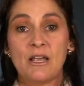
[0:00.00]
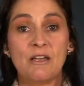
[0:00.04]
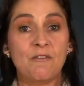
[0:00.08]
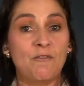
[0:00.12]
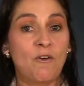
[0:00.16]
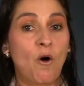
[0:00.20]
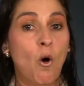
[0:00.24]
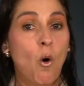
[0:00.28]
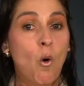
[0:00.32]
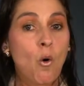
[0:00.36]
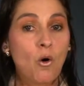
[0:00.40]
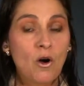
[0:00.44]

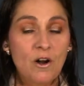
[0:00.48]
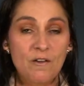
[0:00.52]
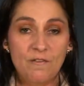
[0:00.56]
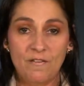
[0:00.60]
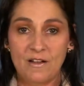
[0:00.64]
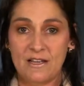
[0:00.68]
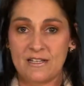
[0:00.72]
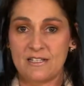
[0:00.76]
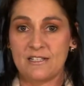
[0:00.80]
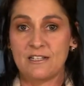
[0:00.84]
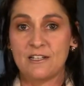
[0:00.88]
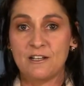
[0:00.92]
if all
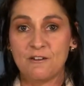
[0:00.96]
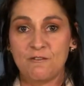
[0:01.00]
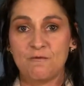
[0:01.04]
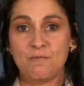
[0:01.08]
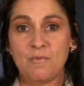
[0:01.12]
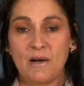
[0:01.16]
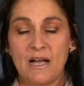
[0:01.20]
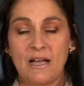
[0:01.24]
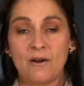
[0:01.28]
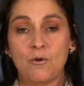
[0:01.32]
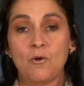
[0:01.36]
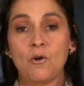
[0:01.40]
of us
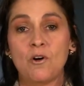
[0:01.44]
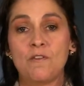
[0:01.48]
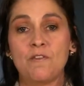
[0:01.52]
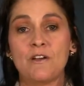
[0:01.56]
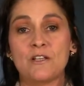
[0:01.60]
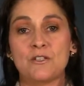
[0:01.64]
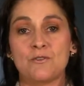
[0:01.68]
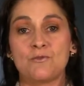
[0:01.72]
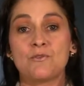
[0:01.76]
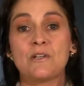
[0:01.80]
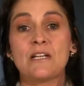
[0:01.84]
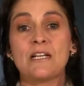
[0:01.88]
live by and all of
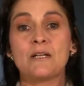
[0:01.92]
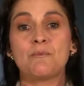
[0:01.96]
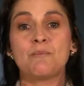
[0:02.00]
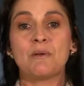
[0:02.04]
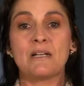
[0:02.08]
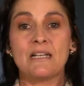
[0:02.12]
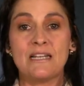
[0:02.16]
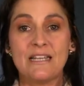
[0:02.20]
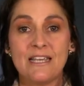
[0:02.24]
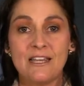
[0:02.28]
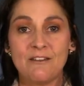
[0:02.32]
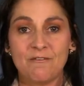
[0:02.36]
us really
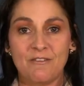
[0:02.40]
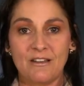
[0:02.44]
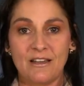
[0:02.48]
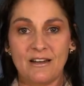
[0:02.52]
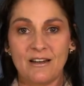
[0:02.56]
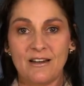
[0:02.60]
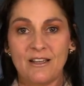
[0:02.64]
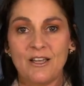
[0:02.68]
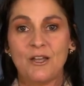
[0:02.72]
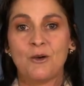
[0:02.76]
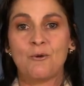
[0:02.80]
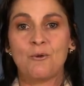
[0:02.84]
believe
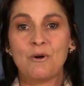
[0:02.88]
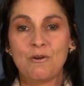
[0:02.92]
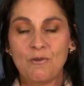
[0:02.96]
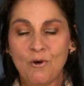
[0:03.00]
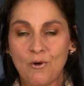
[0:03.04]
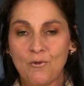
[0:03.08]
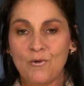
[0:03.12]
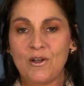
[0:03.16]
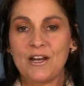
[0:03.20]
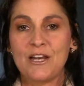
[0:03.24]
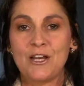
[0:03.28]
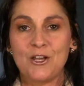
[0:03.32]
in,
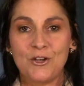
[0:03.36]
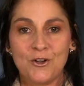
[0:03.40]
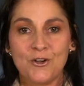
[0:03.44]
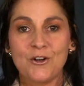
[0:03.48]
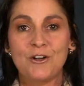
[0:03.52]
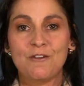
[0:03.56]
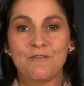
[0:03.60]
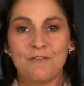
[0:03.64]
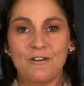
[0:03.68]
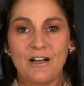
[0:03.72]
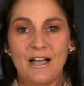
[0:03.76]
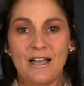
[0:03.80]
we're already
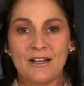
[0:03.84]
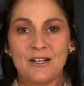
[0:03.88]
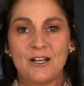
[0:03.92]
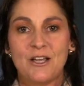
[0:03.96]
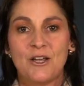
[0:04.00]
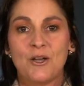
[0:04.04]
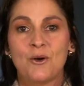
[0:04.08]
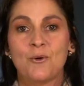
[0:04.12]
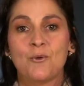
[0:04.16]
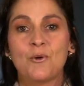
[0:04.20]
unified.